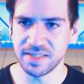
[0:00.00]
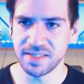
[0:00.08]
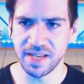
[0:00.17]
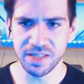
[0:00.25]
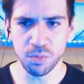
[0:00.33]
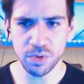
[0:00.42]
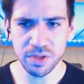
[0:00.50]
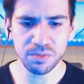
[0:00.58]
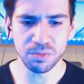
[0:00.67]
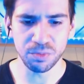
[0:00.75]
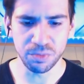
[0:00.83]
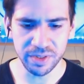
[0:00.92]
and it wouldn't
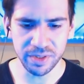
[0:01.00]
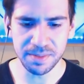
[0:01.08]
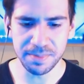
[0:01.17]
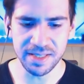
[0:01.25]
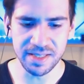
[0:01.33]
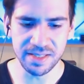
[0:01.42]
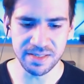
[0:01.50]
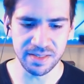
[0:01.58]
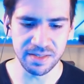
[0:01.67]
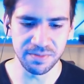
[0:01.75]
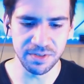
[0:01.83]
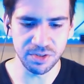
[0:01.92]
really be
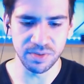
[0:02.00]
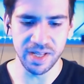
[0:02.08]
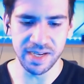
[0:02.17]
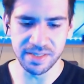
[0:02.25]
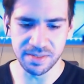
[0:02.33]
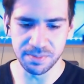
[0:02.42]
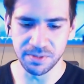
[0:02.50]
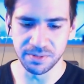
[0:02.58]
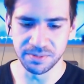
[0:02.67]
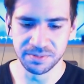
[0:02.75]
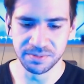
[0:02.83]
easily visualizable.